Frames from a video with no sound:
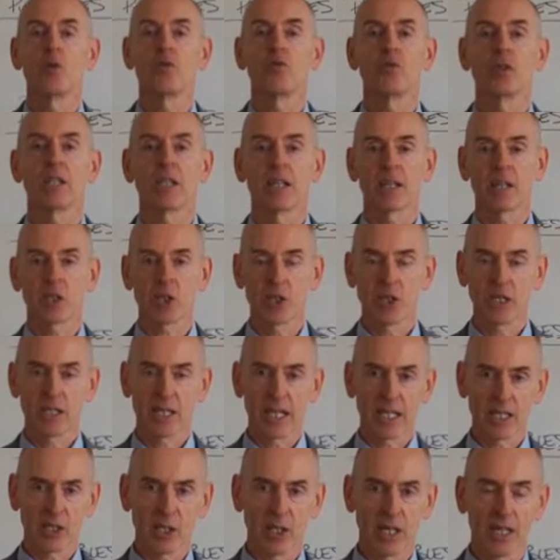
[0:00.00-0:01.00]
reduction
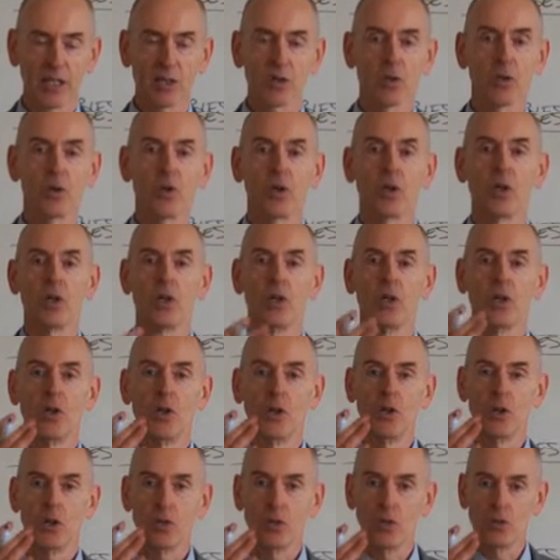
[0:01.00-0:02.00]
in asset, or
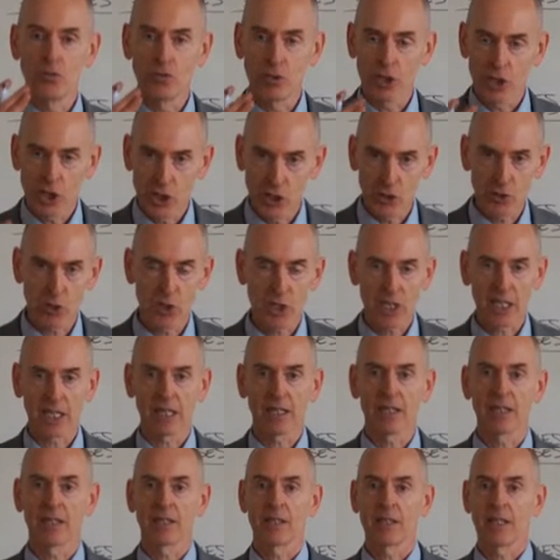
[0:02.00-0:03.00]
reducing
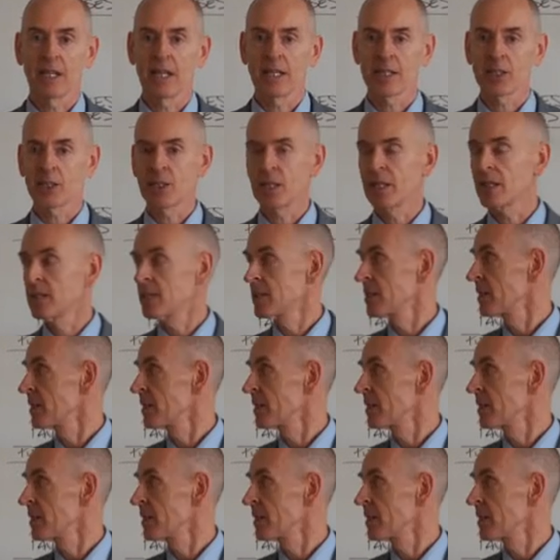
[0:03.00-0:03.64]
the asset.